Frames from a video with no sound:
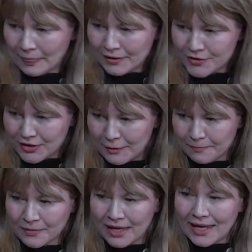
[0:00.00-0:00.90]
So yeah,
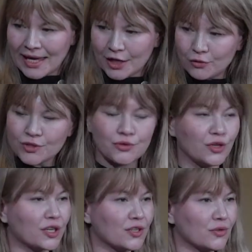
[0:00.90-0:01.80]
and also
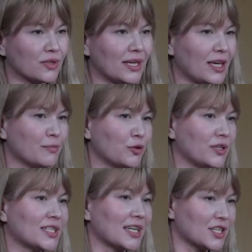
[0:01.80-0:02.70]
you can do the employee
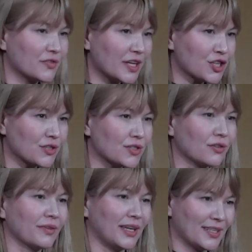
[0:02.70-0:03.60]
satisfaction
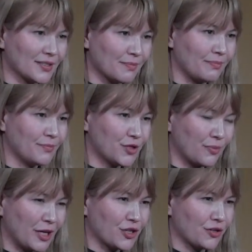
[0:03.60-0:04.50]
surveys to
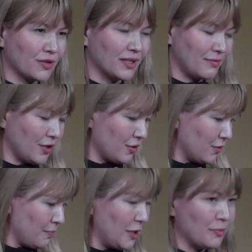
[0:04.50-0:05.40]
make sure that, you know,
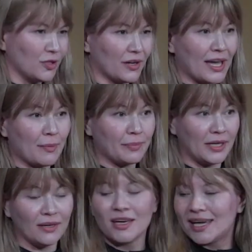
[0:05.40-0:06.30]
people are
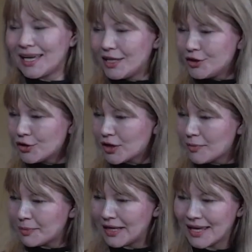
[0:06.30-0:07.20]
happy in your
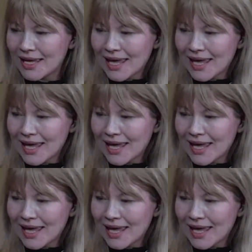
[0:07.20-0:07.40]
company,